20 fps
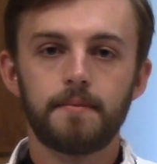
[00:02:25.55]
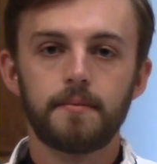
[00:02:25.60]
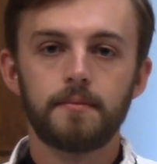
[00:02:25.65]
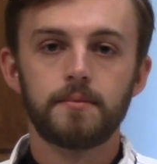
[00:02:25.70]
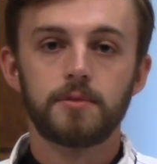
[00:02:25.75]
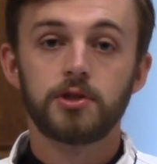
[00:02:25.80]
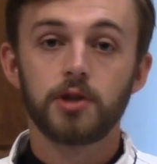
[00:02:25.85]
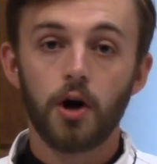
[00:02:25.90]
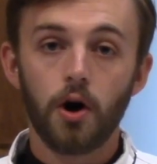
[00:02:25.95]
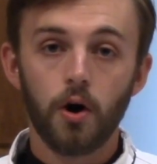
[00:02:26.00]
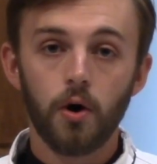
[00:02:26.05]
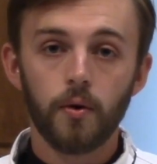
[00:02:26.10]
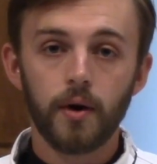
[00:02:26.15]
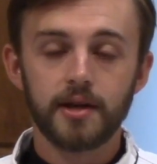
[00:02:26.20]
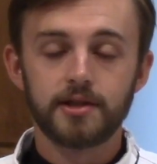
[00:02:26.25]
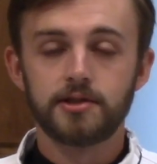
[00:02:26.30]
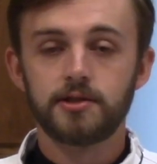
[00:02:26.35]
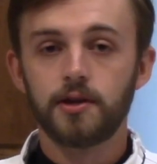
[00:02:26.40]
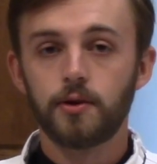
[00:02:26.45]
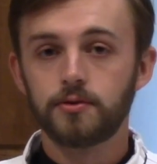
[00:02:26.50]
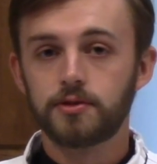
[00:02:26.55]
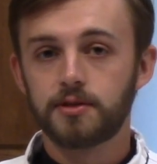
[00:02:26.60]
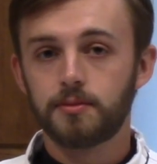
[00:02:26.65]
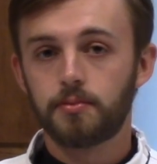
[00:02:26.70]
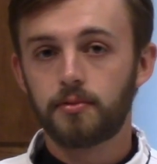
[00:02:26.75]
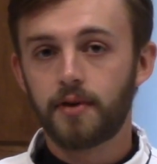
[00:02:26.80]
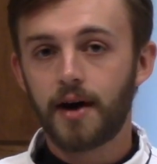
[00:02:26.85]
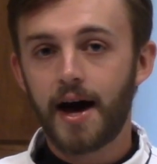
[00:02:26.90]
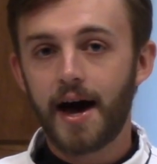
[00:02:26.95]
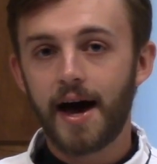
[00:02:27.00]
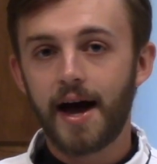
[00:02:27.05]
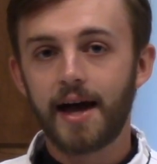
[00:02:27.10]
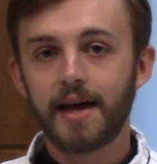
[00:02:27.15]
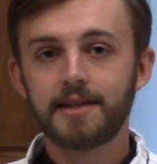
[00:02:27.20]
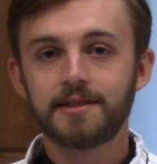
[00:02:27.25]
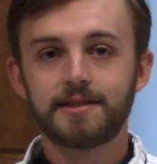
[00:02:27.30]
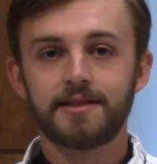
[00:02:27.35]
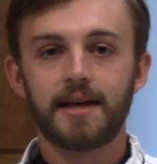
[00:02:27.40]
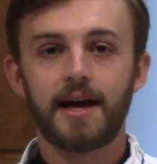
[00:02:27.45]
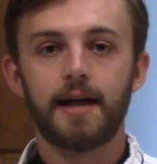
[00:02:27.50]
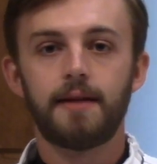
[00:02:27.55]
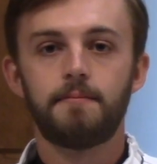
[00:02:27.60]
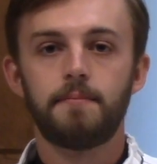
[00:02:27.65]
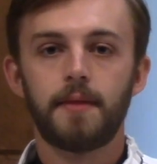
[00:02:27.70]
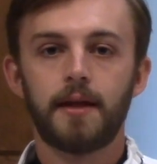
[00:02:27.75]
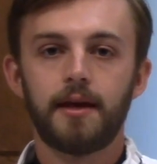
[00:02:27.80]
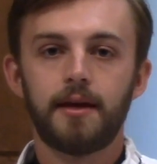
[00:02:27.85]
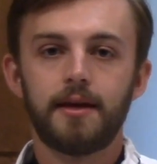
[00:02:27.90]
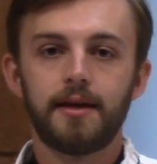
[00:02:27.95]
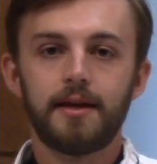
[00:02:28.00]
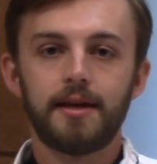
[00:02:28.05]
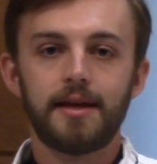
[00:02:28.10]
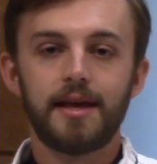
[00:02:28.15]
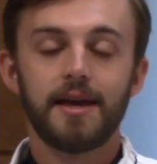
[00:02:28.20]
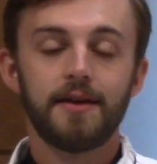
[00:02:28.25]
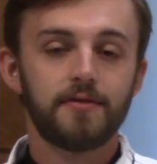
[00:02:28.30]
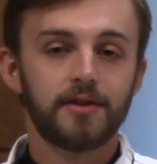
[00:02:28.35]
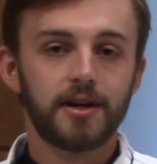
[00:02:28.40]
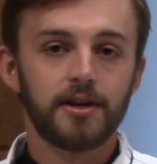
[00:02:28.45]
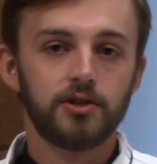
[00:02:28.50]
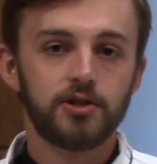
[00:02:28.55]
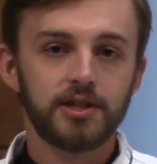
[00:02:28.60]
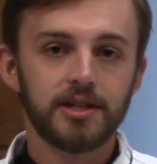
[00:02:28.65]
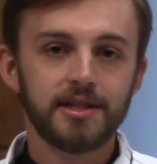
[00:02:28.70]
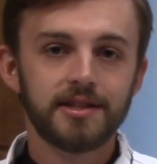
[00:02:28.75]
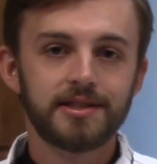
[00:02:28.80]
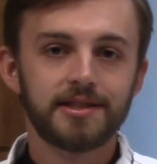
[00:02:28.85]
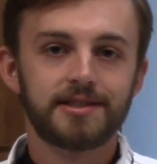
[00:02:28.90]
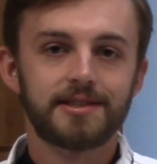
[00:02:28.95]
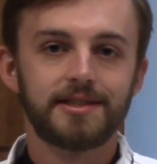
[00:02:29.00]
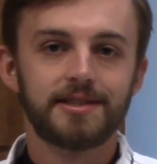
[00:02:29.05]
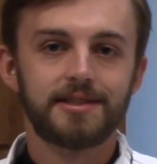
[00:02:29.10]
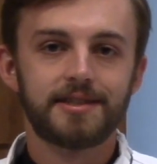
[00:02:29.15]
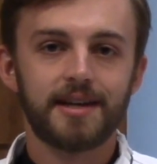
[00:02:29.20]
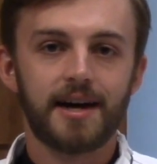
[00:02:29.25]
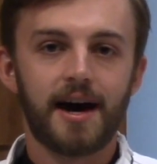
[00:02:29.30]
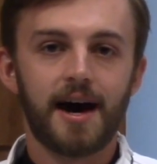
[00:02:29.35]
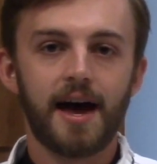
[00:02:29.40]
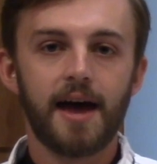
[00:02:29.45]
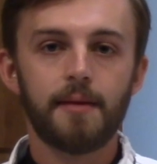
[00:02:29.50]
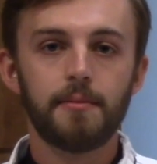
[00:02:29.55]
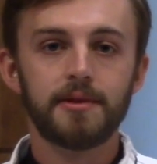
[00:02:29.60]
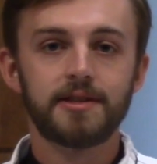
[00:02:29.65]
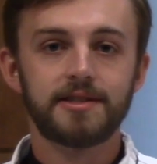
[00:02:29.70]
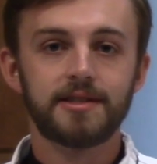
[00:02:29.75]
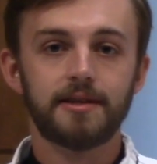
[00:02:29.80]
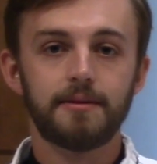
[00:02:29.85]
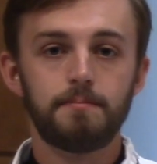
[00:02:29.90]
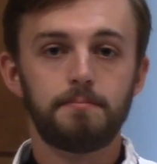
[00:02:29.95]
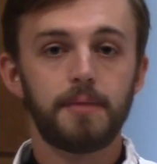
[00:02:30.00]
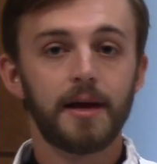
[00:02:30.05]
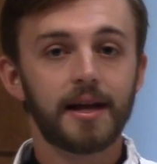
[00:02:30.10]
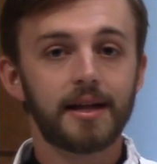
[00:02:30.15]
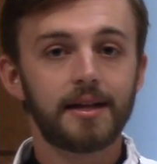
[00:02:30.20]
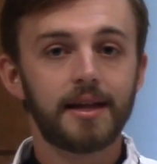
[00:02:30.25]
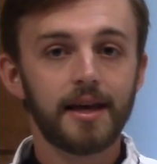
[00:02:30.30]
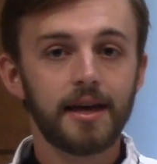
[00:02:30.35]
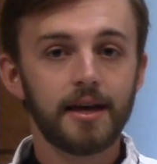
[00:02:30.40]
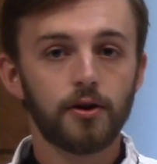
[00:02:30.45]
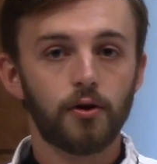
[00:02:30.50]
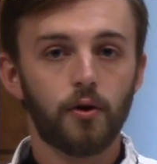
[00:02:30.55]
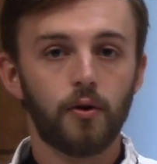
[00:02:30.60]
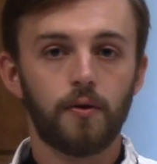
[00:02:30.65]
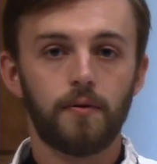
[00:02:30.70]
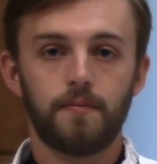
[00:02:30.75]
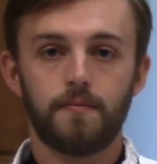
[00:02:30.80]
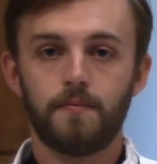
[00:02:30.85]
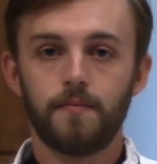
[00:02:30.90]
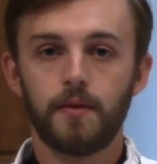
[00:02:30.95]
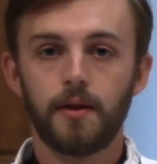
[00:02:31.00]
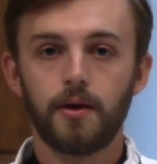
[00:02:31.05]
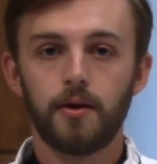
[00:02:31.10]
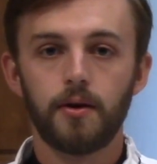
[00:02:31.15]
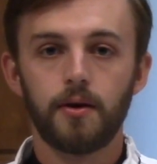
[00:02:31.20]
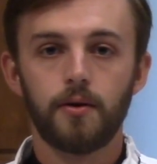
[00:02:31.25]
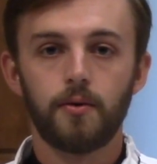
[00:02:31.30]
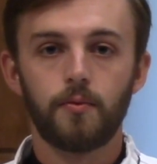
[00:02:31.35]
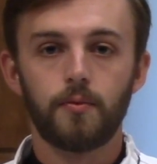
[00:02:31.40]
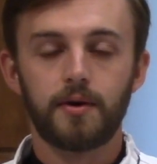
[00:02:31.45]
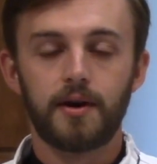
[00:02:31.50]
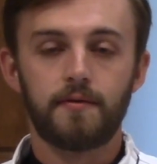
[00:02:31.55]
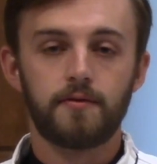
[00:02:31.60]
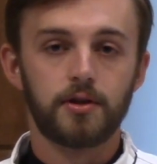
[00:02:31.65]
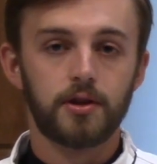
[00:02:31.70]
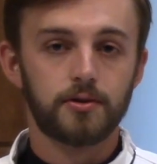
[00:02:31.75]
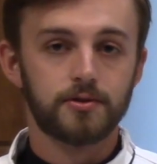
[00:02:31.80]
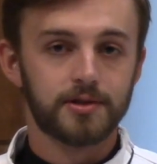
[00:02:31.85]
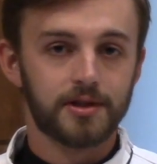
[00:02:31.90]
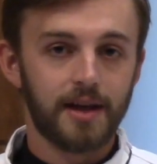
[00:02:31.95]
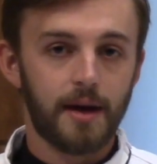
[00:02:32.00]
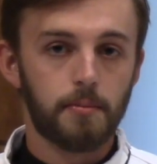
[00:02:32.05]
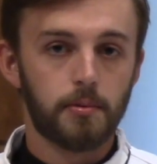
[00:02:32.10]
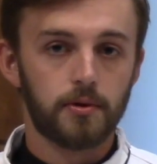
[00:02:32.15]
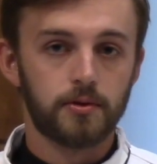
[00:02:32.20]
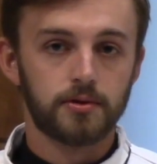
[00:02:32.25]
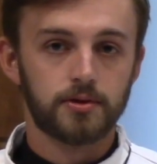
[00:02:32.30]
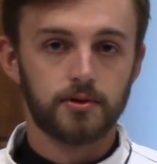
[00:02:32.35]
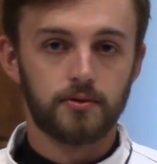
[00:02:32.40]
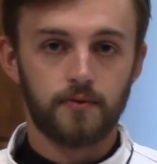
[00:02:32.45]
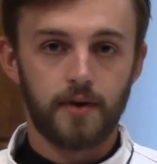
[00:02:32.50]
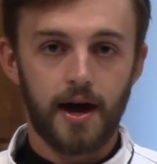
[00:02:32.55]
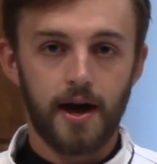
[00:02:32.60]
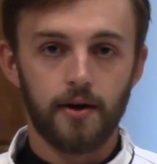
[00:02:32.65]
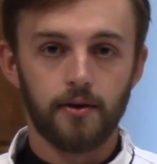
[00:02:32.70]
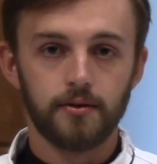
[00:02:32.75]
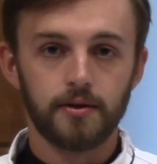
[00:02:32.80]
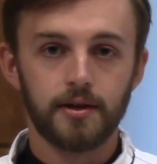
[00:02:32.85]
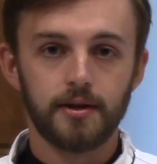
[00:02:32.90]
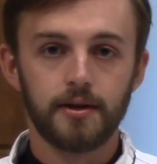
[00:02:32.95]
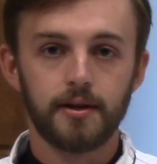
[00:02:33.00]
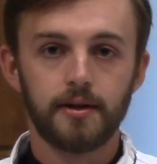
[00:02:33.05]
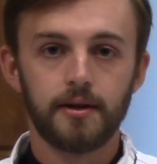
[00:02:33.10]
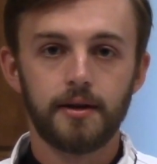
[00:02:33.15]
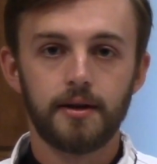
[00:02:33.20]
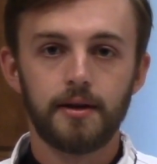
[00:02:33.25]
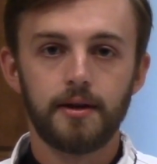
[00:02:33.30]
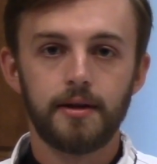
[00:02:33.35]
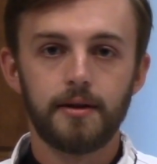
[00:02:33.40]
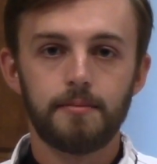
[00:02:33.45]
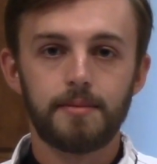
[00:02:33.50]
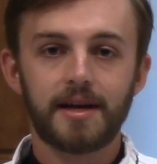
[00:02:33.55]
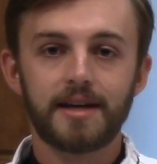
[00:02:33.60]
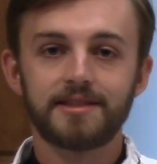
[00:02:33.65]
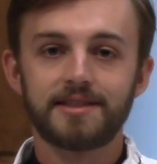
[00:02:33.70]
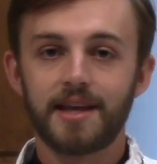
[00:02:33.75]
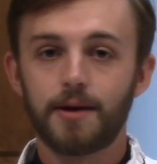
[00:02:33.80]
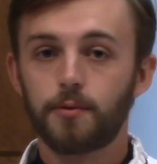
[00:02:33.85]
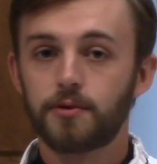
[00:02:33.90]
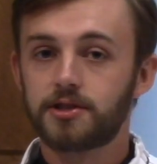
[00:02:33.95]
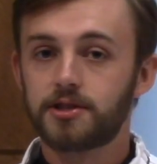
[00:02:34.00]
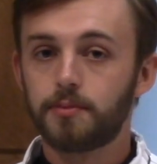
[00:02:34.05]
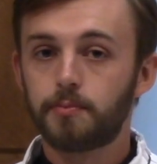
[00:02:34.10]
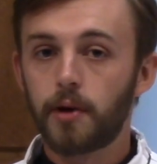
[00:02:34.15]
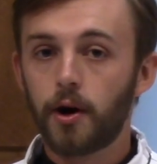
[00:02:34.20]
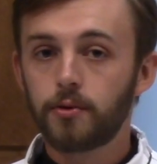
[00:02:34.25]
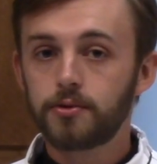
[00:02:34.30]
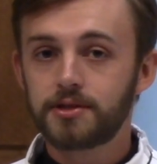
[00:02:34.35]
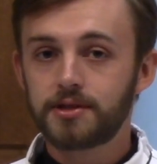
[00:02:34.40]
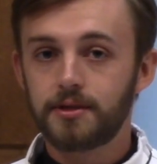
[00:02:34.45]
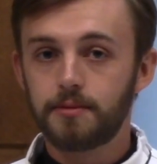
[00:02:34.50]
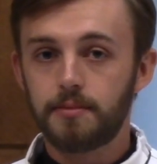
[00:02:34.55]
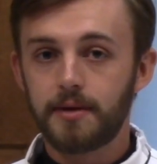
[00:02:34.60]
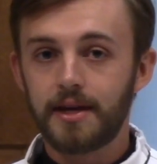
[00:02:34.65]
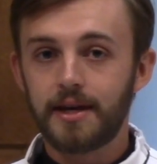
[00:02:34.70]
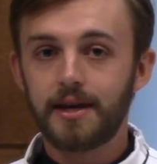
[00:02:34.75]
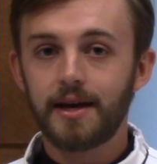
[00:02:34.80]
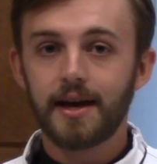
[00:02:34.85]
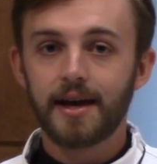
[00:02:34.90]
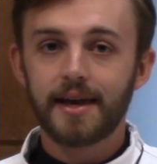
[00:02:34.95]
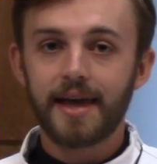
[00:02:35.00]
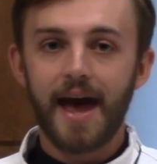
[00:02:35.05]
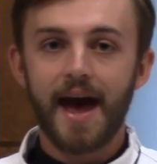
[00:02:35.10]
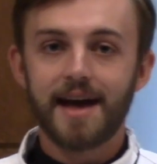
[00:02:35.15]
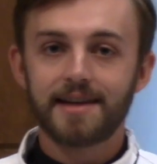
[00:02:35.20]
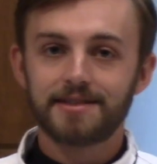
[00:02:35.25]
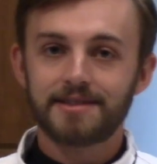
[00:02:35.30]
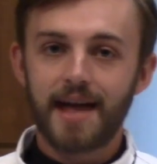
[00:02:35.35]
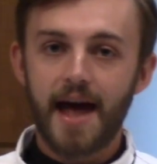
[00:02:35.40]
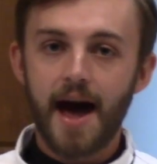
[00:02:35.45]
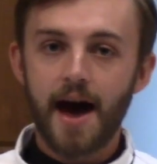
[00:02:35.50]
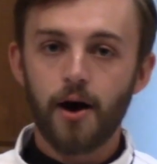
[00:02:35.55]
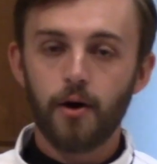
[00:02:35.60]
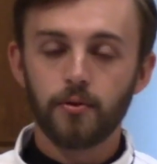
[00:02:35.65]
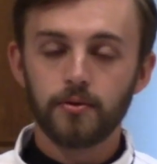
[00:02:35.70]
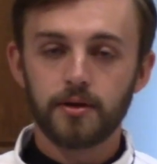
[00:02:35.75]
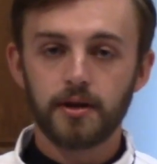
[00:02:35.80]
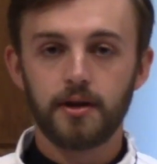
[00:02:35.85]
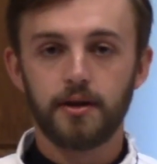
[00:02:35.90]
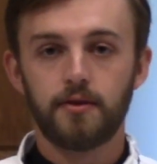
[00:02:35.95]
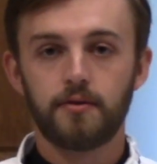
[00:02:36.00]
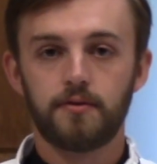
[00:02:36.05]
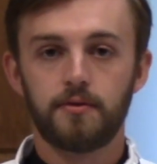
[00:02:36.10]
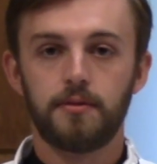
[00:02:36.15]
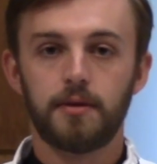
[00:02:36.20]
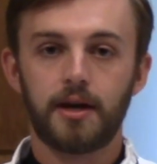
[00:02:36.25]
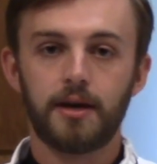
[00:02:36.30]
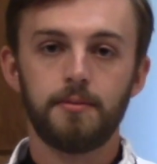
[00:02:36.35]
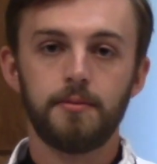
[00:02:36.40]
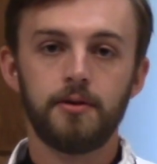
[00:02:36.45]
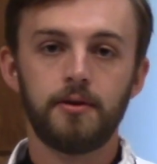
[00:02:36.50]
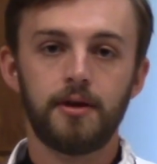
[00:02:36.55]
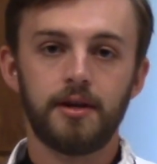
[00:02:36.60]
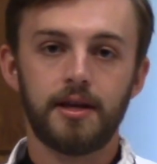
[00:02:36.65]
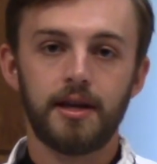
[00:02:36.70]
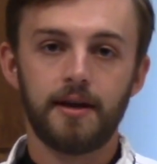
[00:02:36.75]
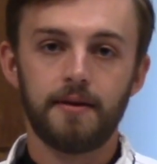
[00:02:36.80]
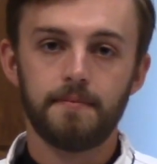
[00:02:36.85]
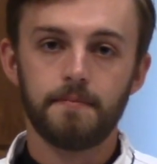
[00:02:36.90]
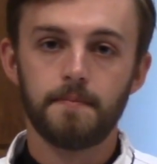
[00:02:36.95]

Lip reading: So it's no surprise that even in Jesus' time, it's a big deal whenever there's lepers around, because they were supposed to be cast out from the community.